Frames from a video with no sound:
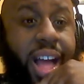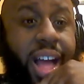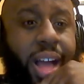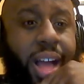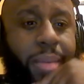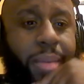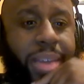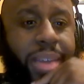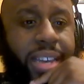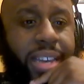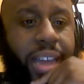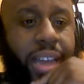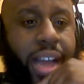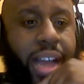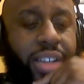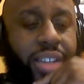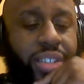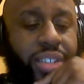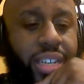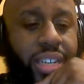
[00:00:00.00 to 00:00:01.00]
I mean,
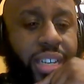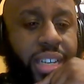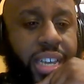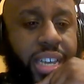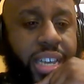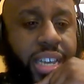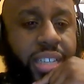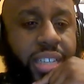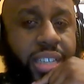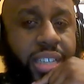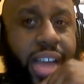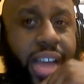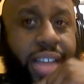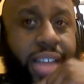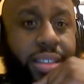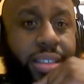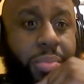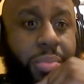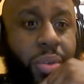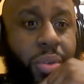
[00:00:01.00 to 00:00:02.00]
logically, he's
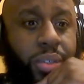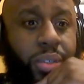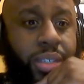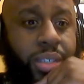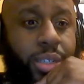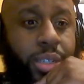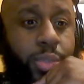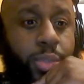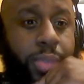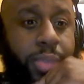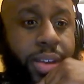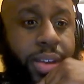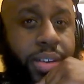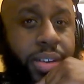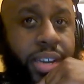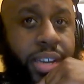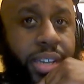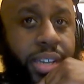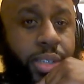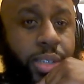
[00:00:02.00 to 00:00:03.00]
got the most
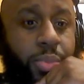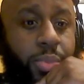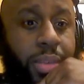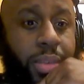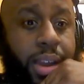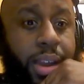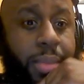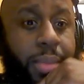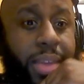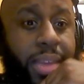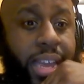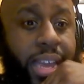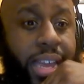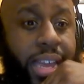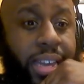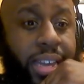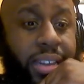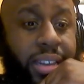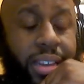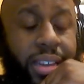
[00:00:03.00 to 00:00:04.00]
experience, but I
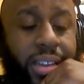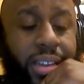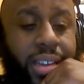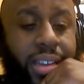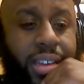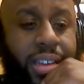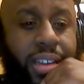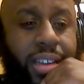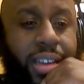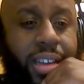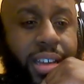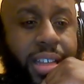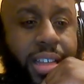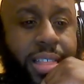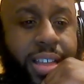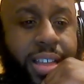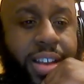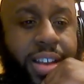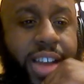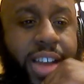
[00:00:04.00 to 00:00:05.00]
mean,
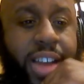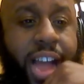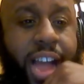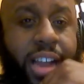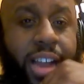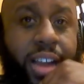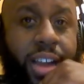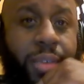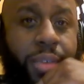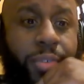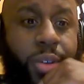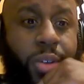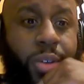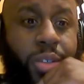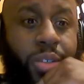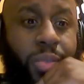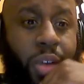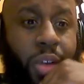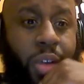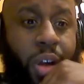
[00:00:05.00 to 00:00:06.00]
they're not gonna. First
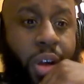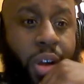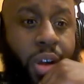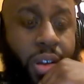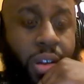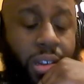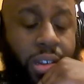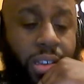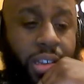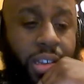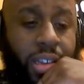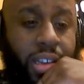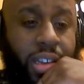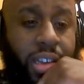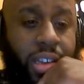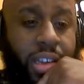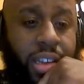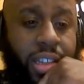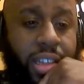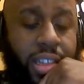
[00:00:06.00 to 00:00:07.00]
of all,
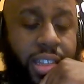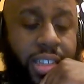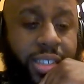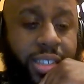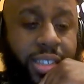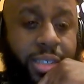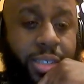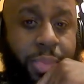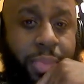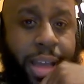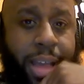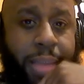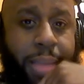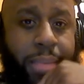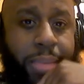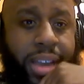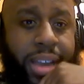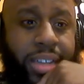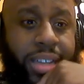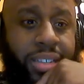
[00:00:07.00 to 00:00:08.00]
this is Bad
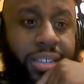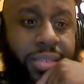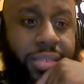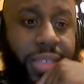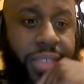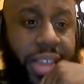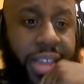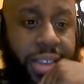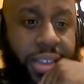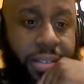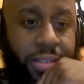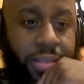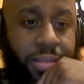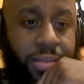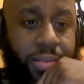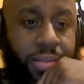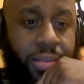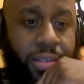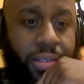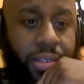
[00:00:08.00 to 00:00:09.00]
Bunny's event.
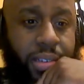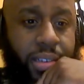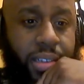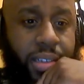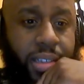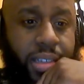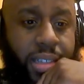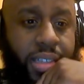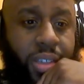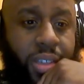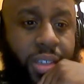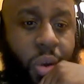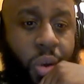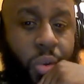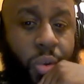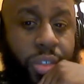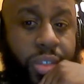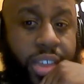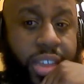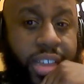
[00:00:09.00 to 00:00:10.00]
This
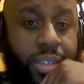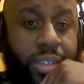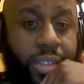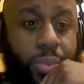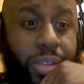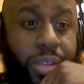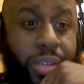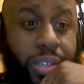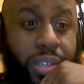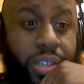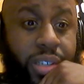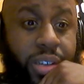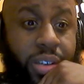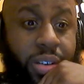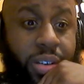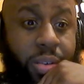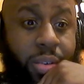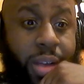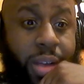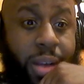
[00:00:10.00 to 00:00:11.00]
whole thing has been
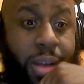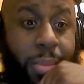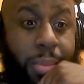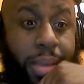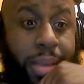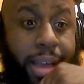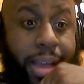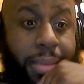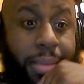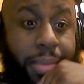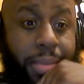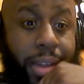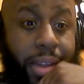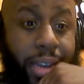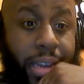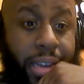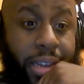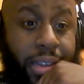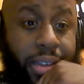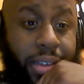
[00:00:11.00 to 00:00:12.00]
centered around Bad Bunny.
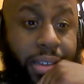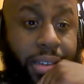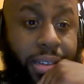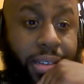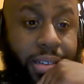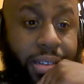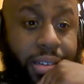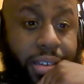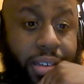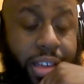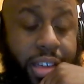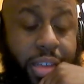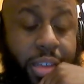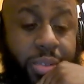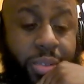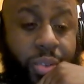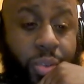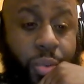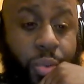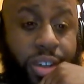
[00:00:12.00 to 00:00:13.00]
He
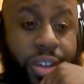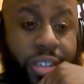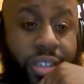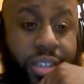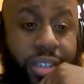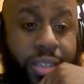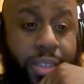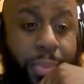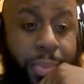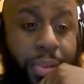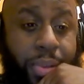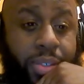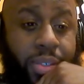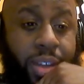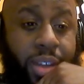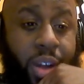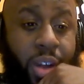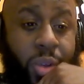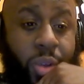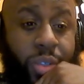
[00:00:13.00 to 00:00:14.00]
was originally supposed
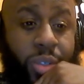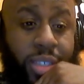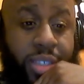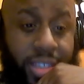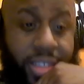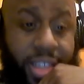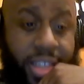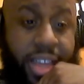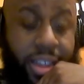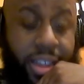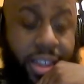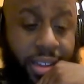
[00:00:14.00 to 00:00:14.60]
to host the thing,